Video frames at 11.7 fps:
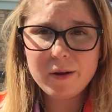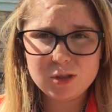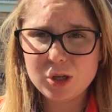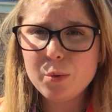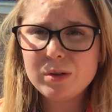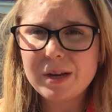
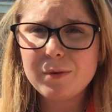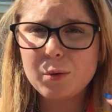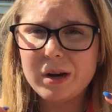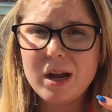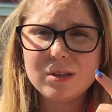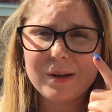so was
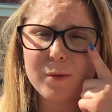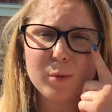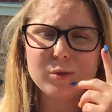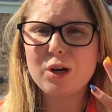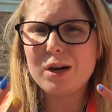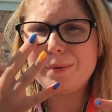everyone else.
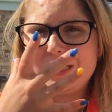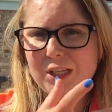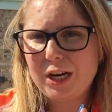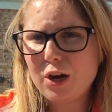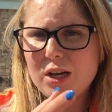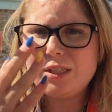Everyone was trying to meet
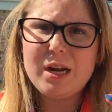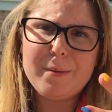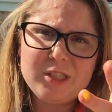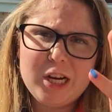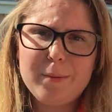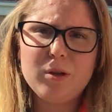Shane Dawson,
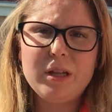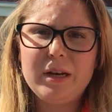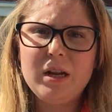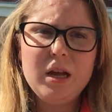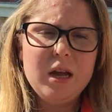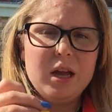Emma Chamberlain,